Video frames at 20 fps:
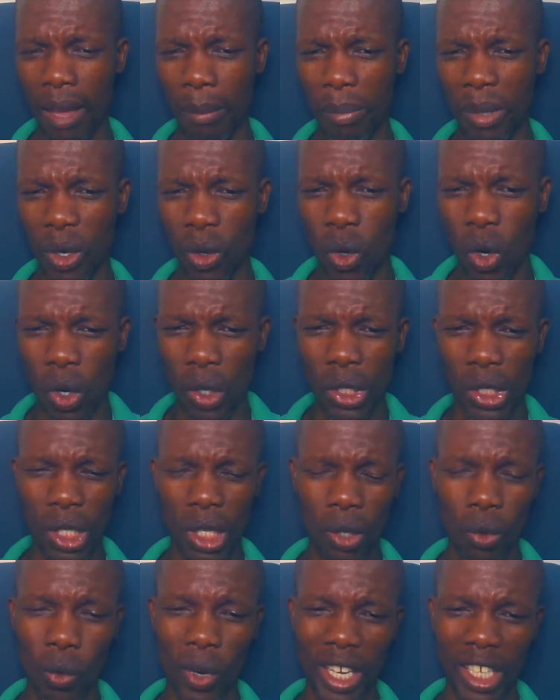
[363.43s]

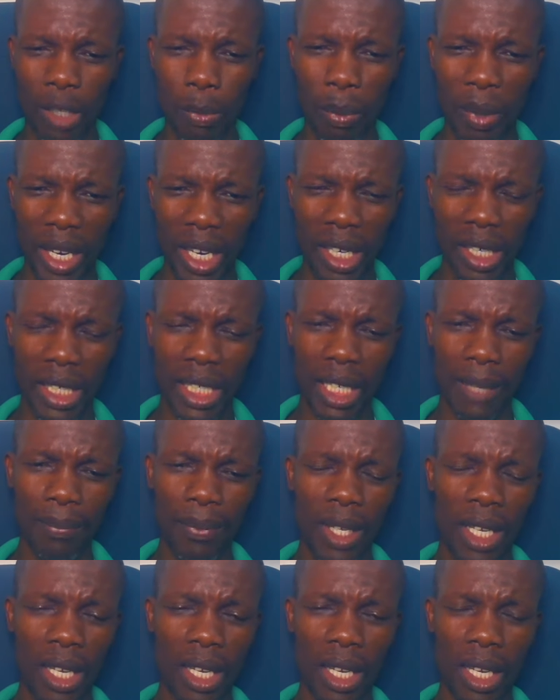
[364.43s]
because we had built
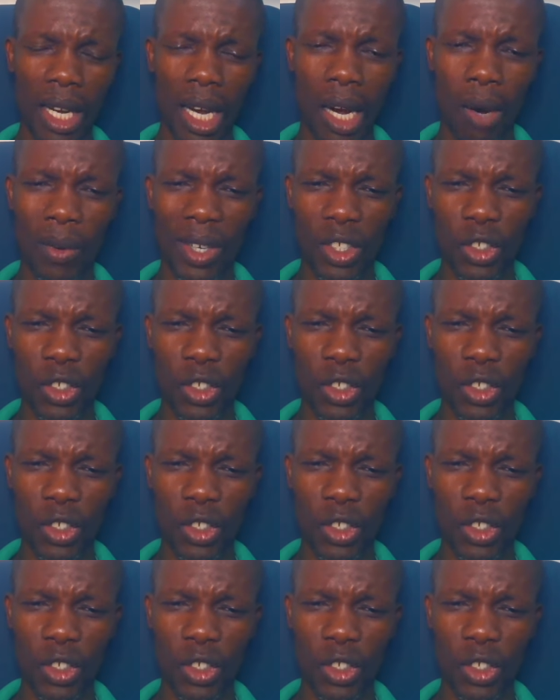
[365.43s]
our